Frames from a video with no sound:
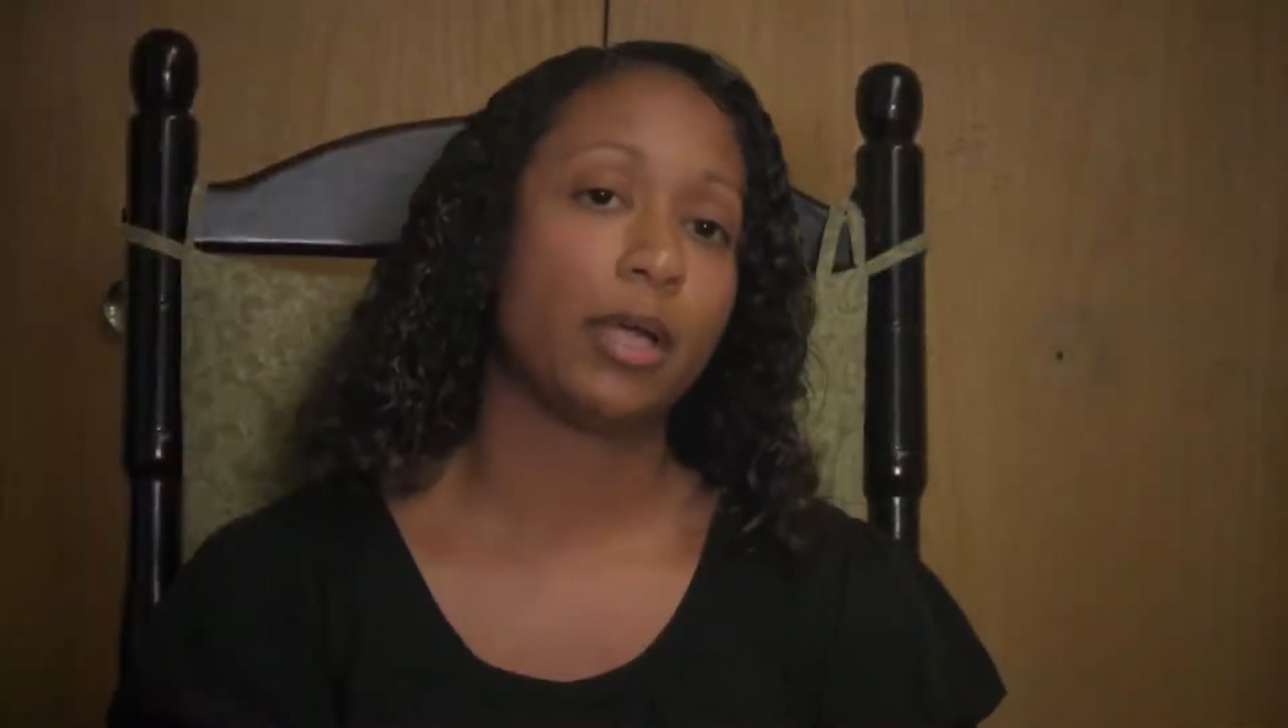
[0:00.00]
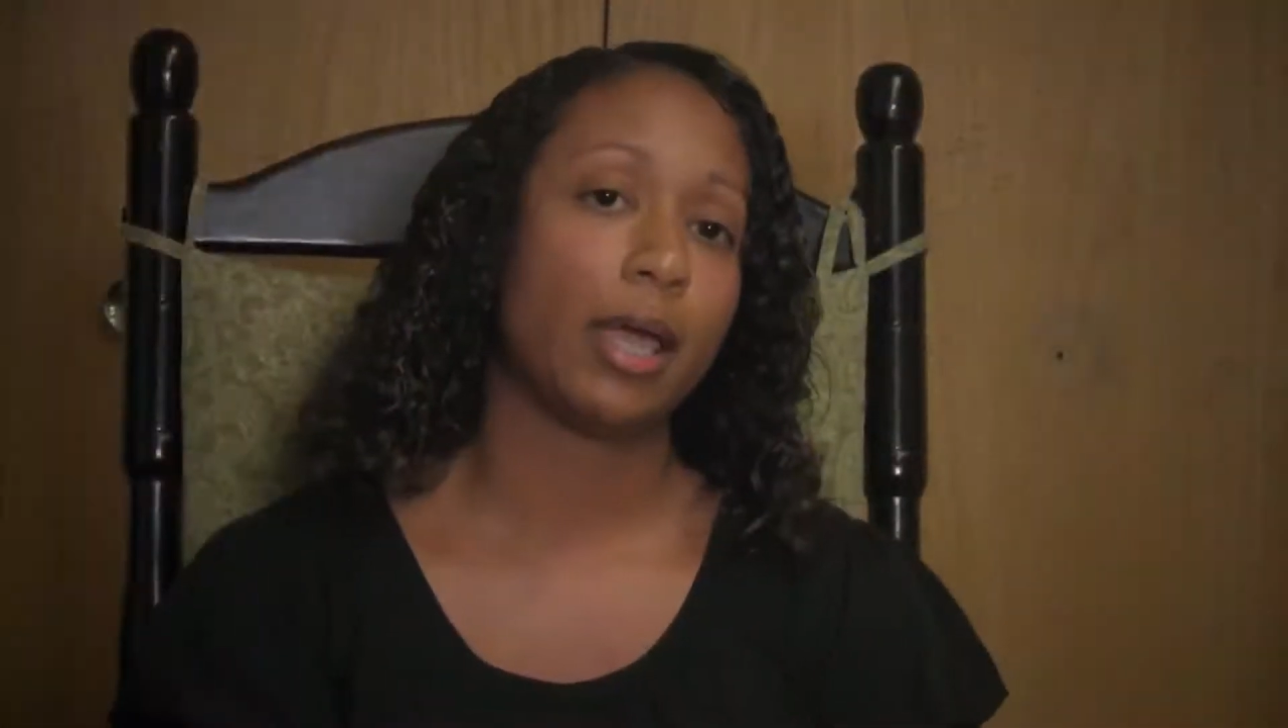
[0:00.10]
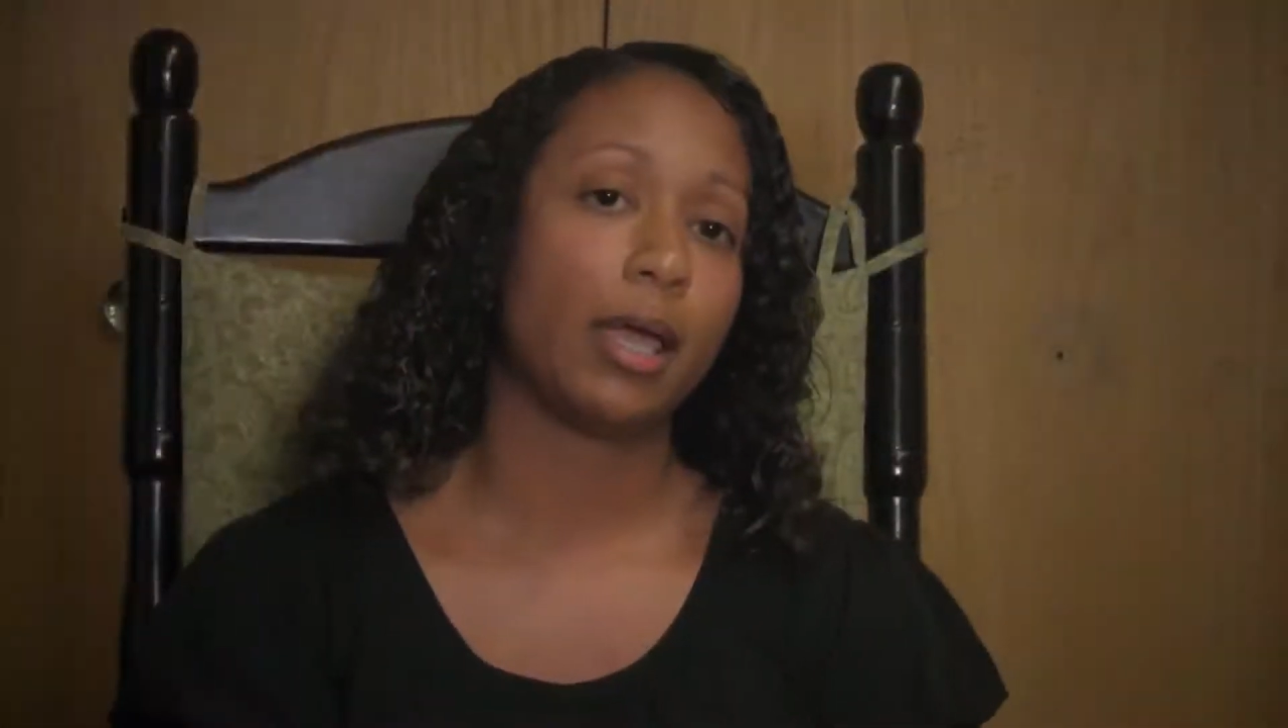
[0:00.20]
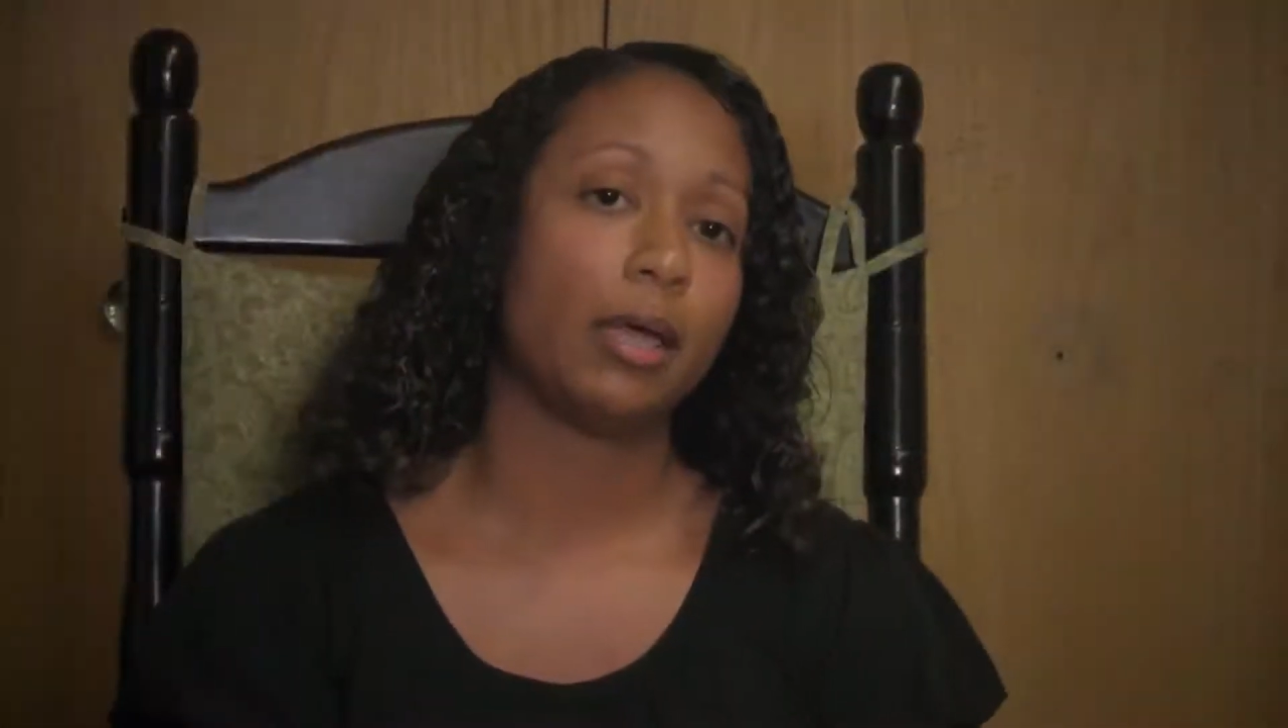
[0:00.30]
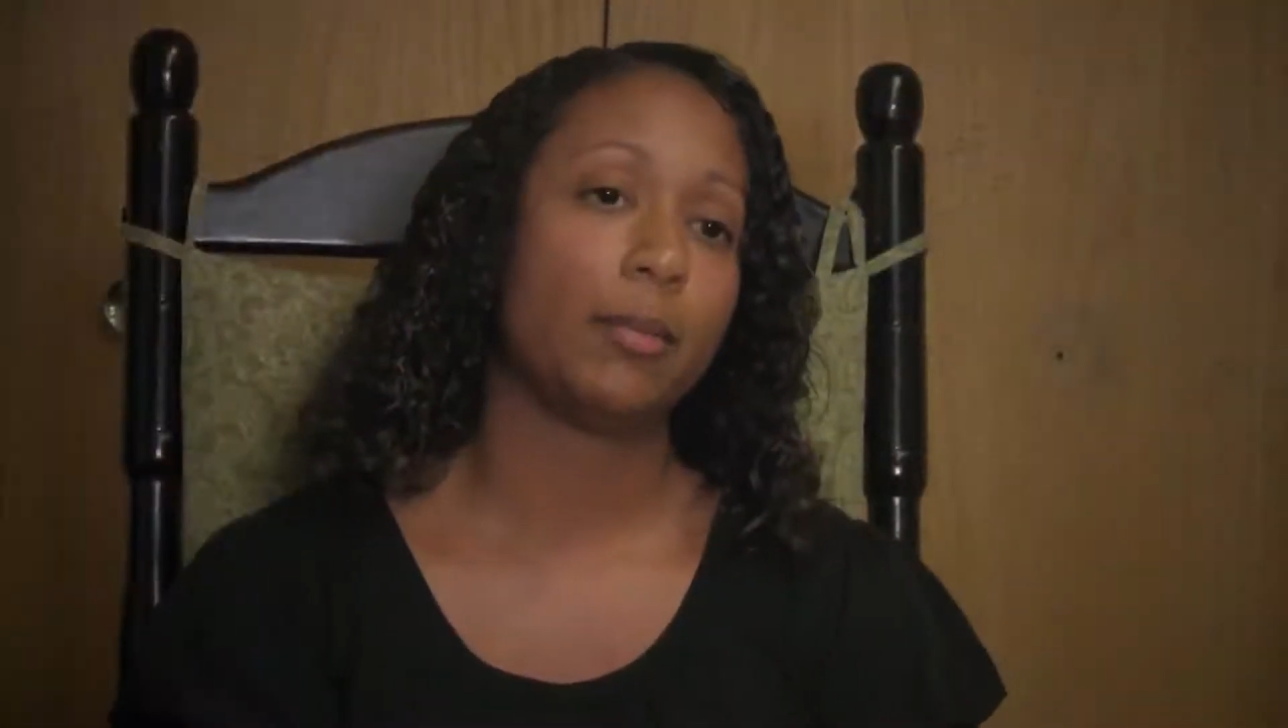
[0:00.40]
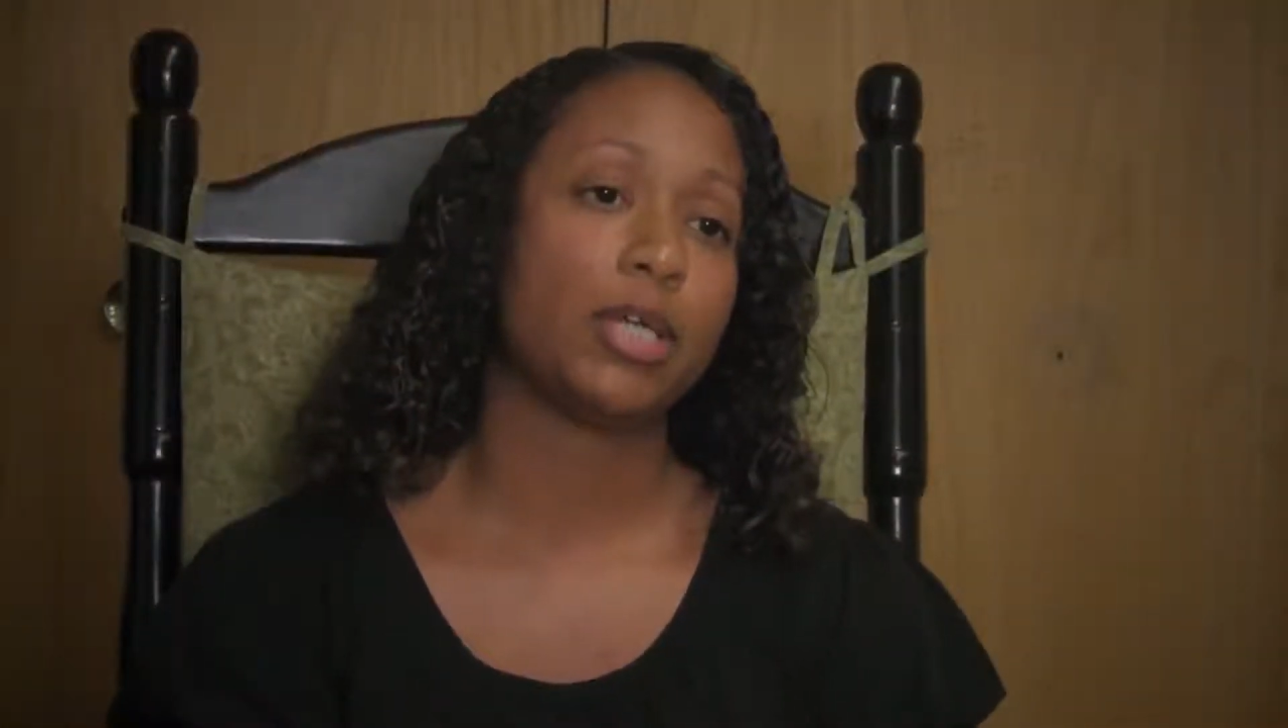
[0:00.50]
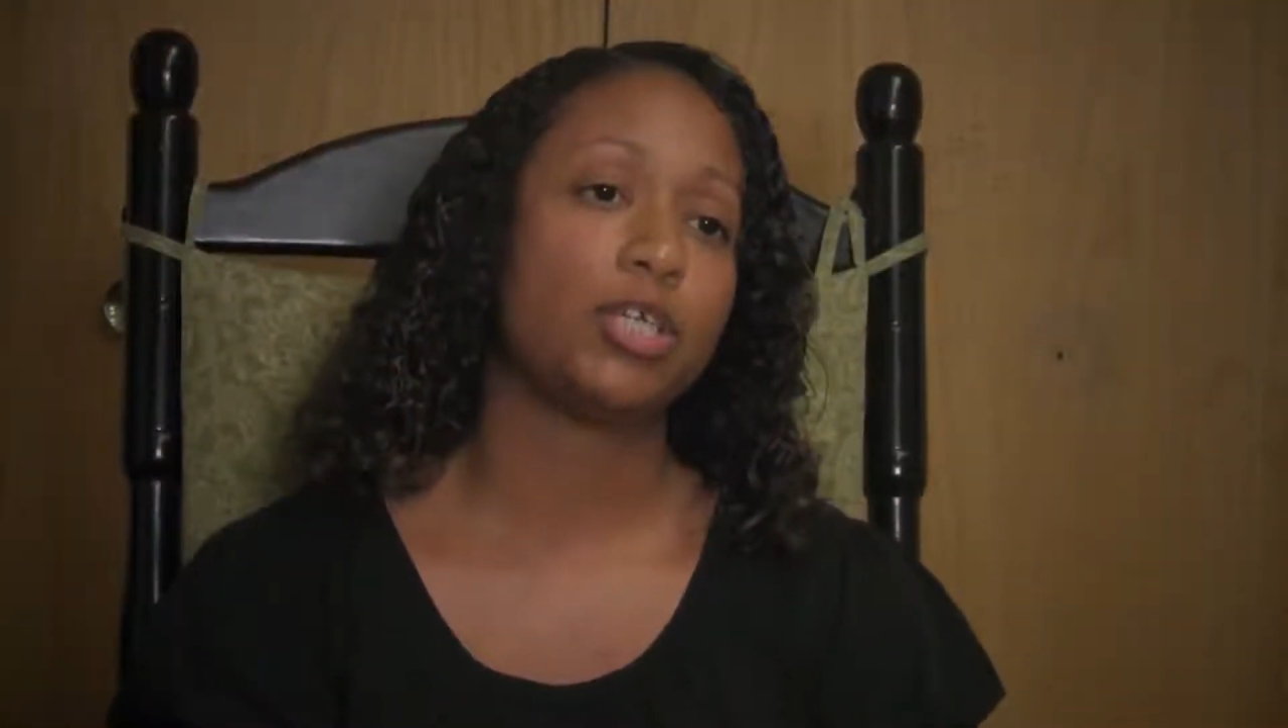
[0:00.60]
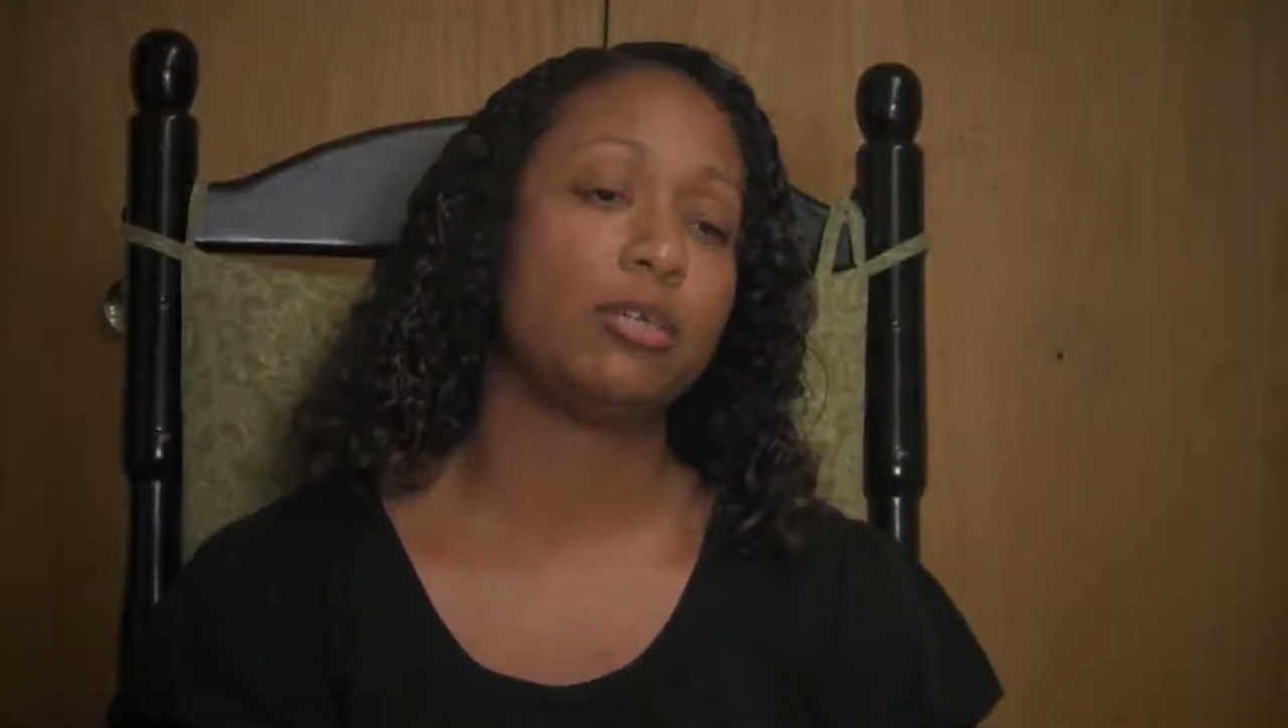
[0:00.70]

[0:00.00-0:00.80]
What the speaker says: came and